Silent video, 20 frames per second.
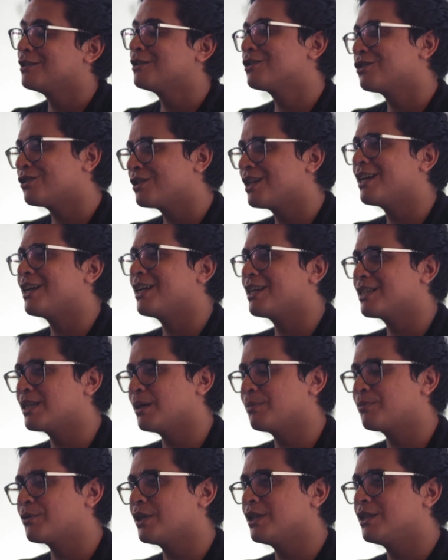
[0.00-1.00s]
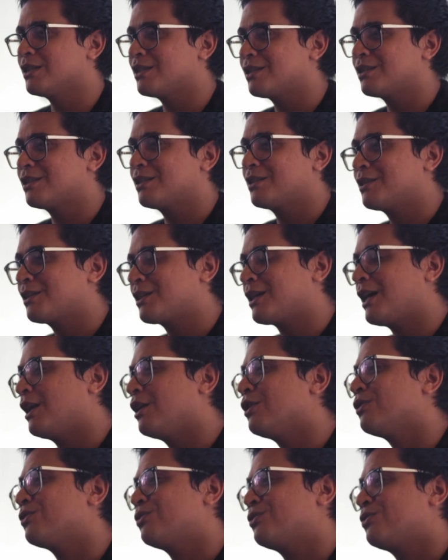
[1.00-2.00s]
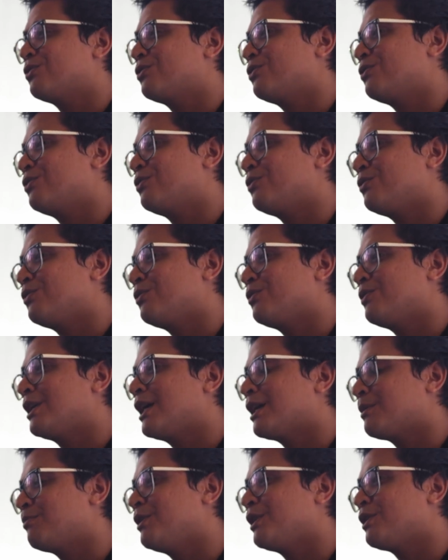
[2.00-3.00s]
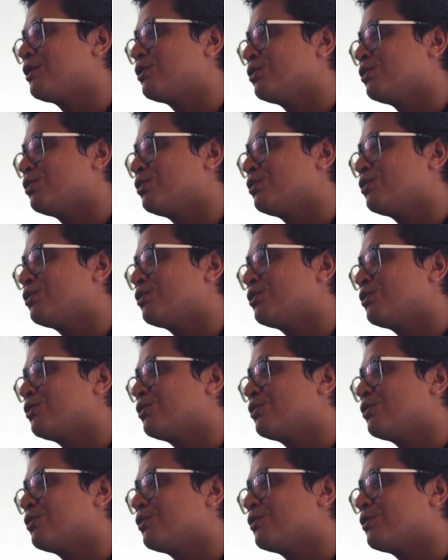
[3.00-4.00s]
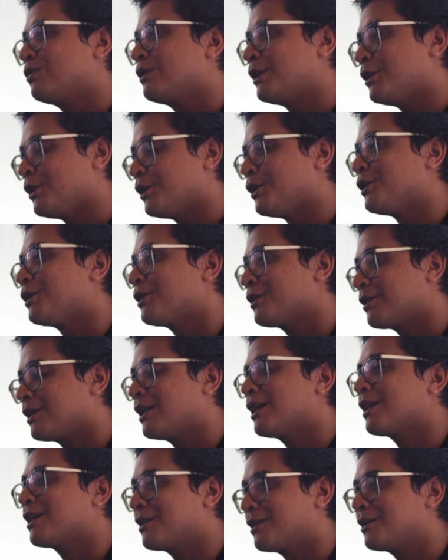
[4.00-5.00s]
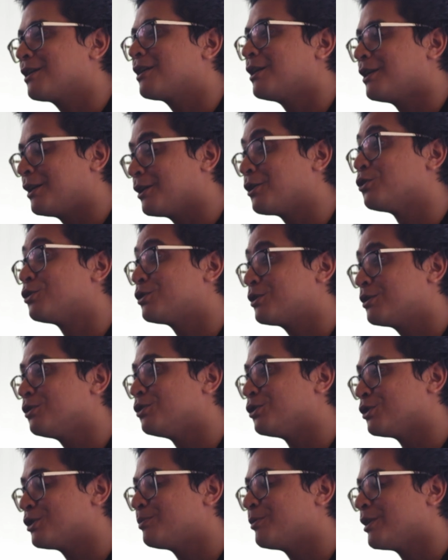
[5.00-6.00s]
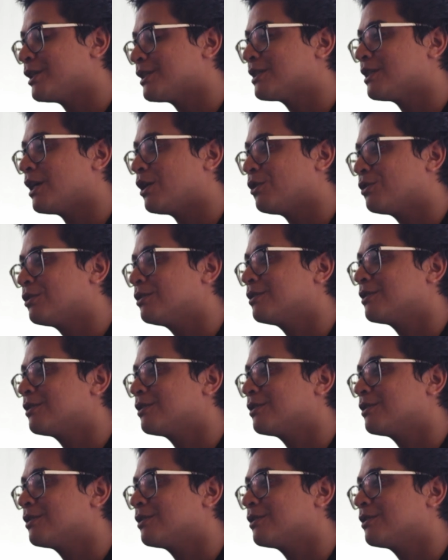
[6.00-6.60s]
So that acceptance kind of led me to here, like in a good space now.